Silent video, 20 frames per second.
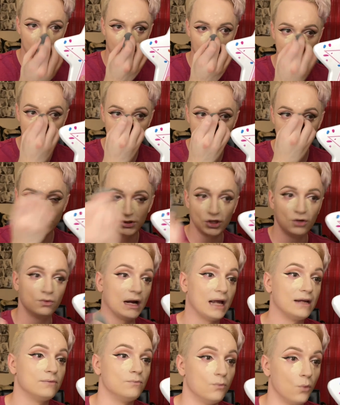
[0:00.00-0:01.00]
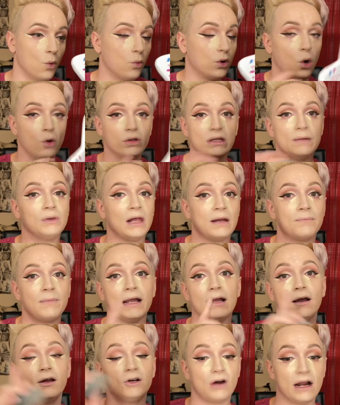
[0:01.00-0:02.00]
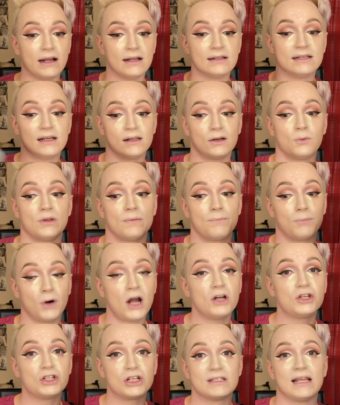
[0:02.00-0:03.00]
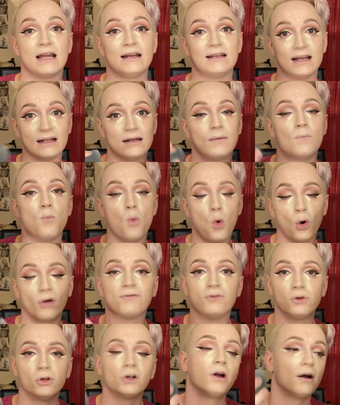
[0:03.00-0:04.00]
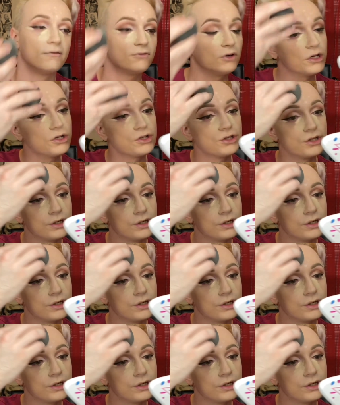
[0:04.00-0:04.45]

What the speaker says: a time too when I would only blend my under eye concealer with a brush because I'd get more fuller coverage.